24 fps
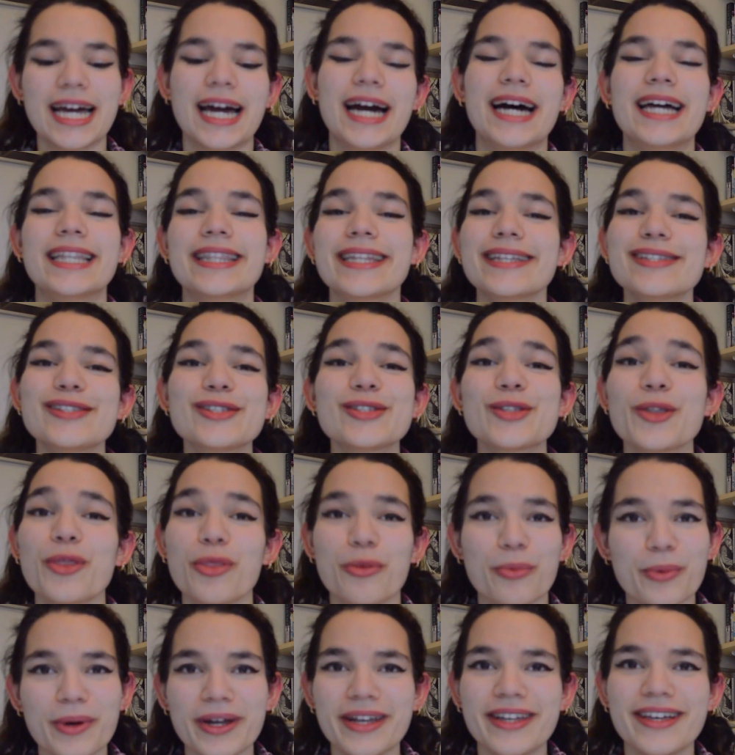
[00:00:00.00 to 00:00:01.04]
And this is a
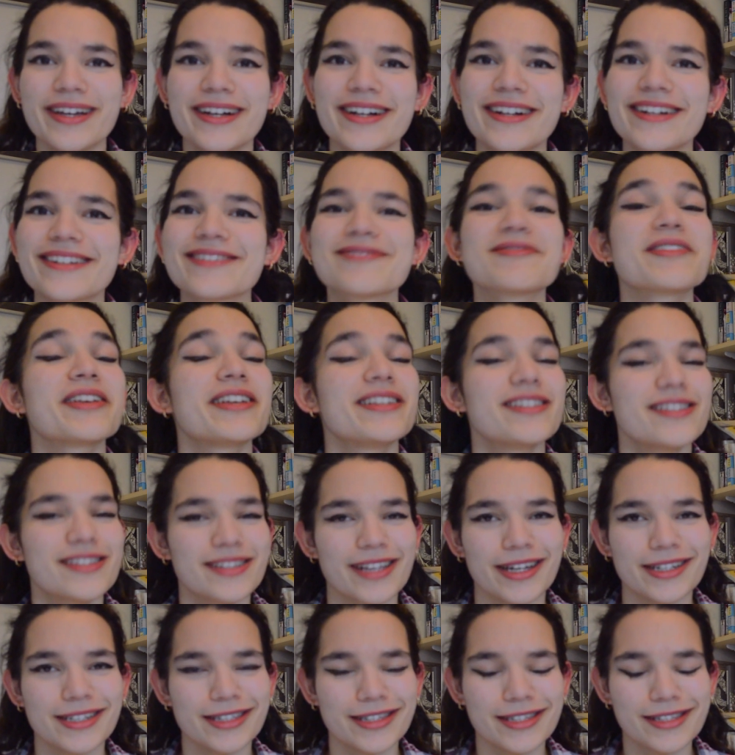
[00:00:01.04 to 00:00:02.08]
thriller
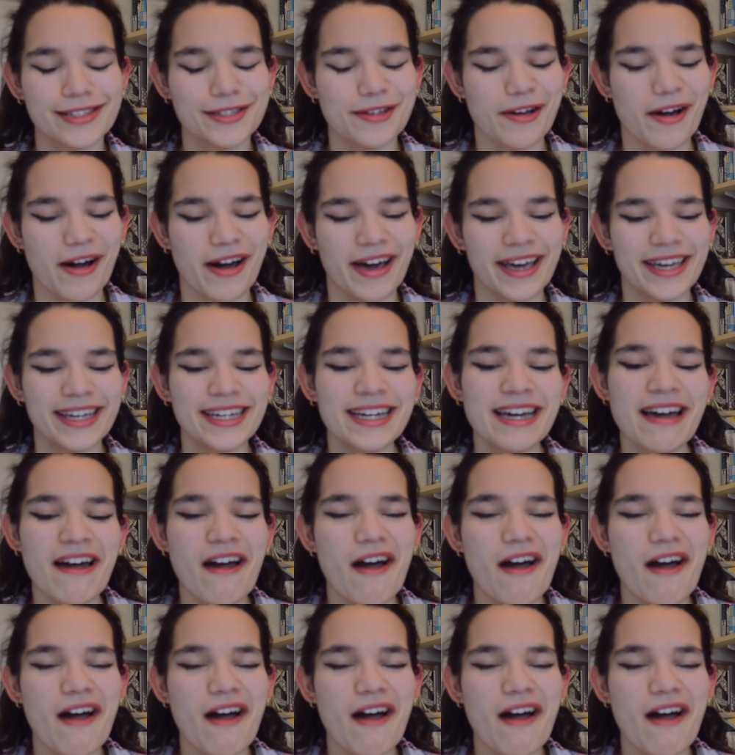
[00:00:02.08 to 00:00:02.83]
set in the sky.